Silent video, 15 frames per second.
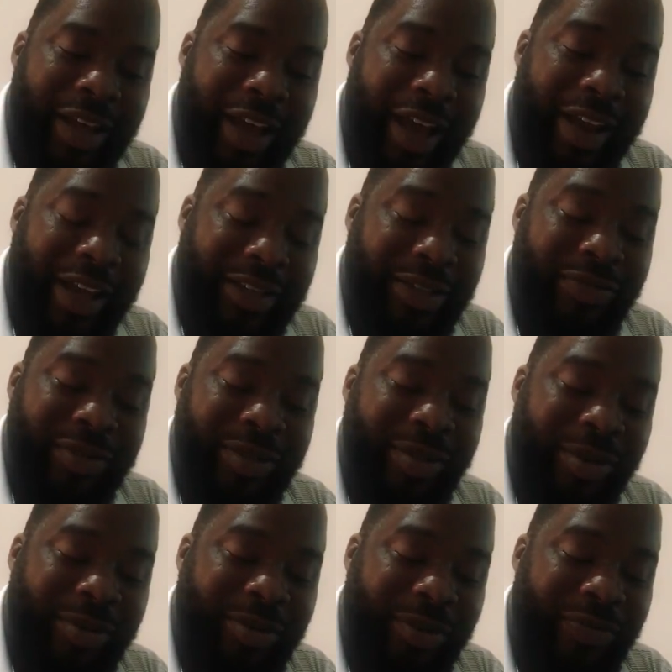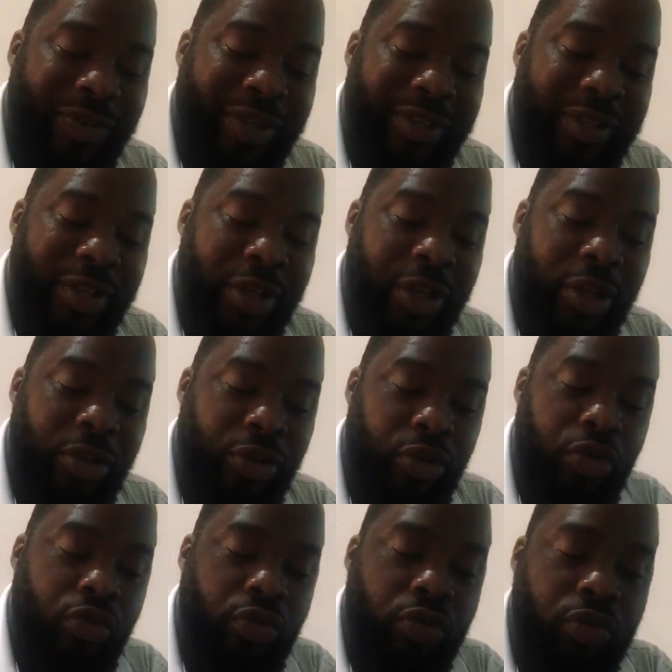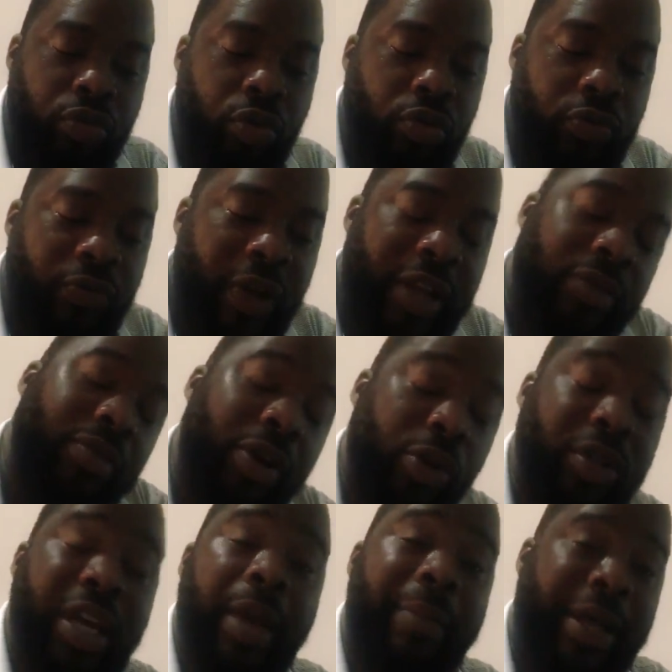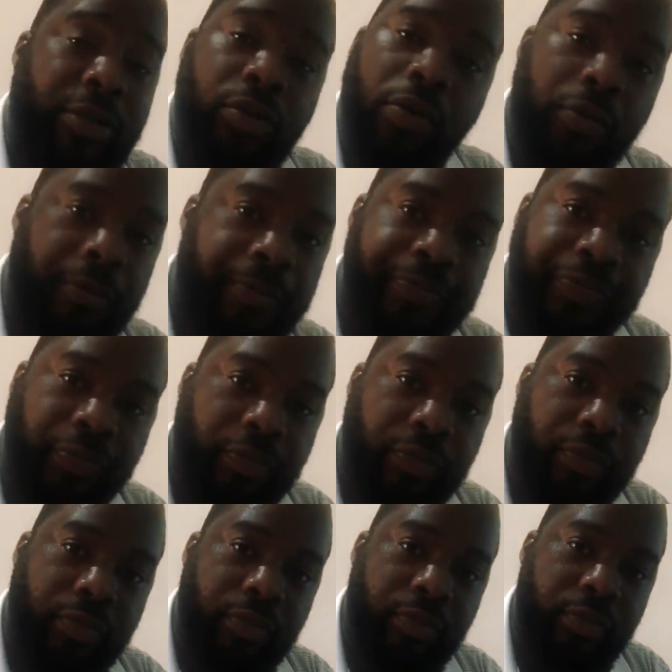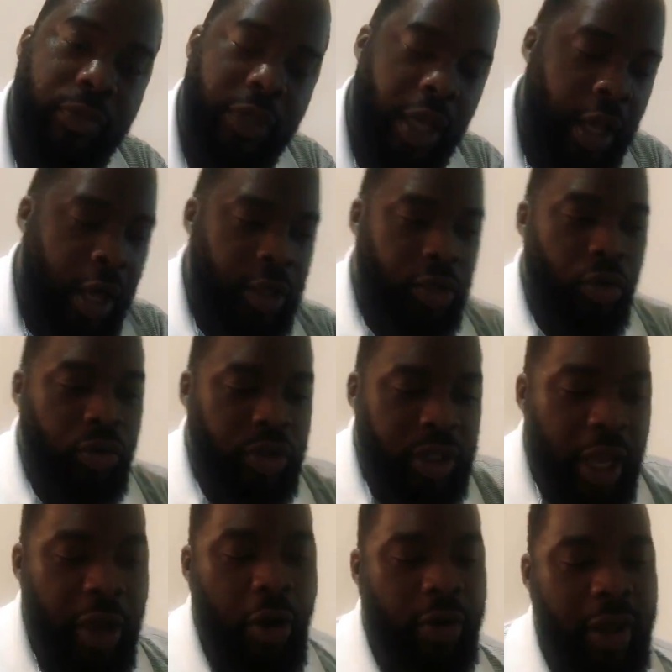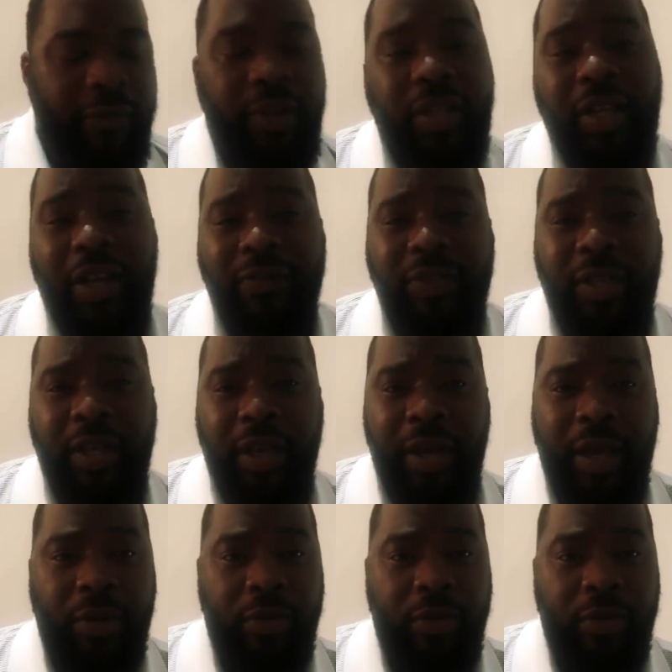and as a result of it, you don't value their time at all. So take on everything I've said.